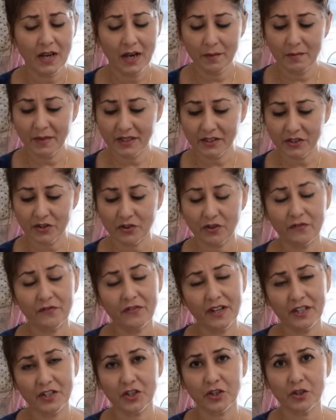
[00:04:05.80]
a mixture of
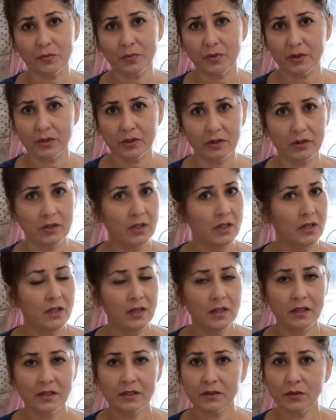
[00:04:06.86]
vegetable,
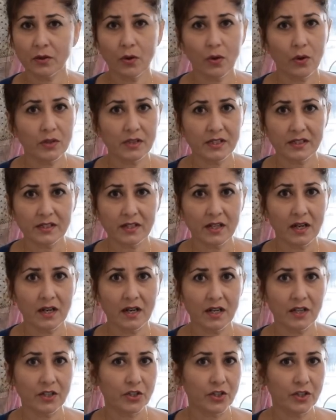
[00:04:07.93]

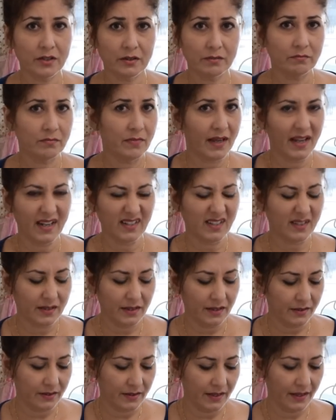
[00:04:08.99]
cornstarch and
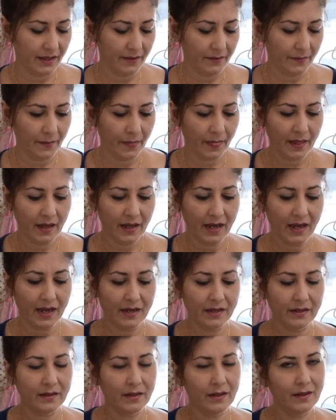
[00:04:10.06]
seasoning.
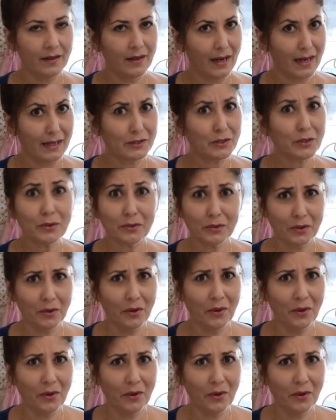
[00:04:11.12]
And I don't know